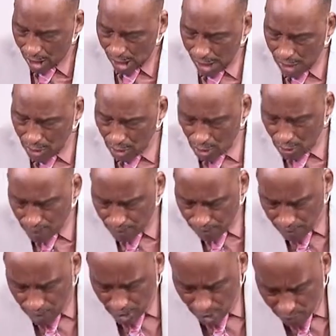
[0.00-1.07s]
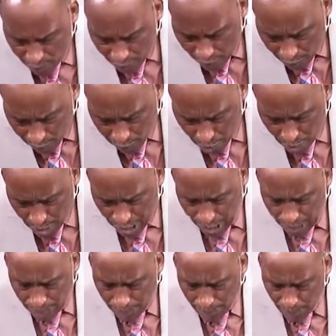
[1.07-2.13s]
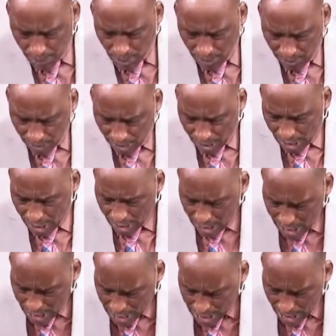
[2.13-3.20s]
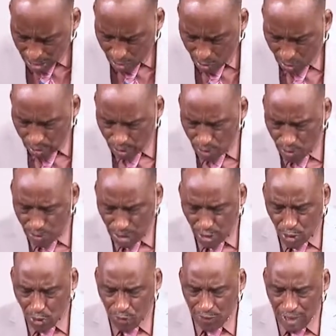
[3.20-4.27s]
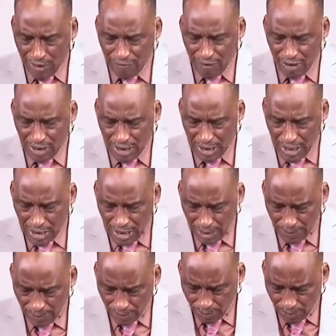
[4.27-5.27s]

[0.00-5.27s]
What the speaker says: And the fourth point is, according to Matthew 5, verse 6,